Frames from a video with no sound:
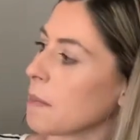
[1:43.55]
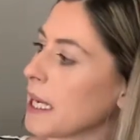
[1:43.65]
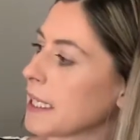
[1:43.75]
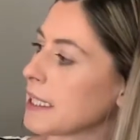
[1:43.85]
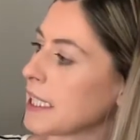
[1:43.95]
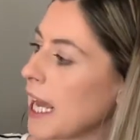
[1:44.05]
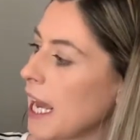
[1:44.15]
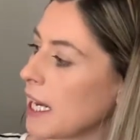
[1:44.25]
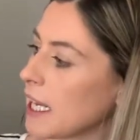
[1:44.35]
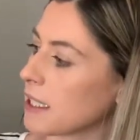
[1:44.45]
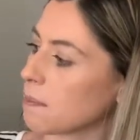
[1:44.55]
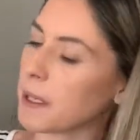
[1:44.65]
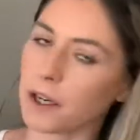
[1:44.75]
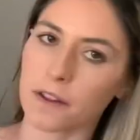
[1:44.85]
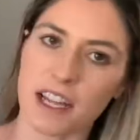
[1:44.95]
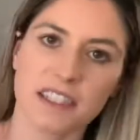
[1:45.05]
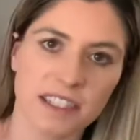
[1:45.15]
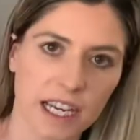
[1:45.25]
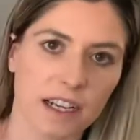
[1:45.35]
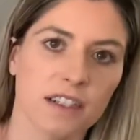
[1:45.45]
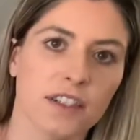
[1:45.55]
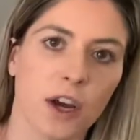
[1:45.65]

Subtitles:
Because 10 is bigger than 6.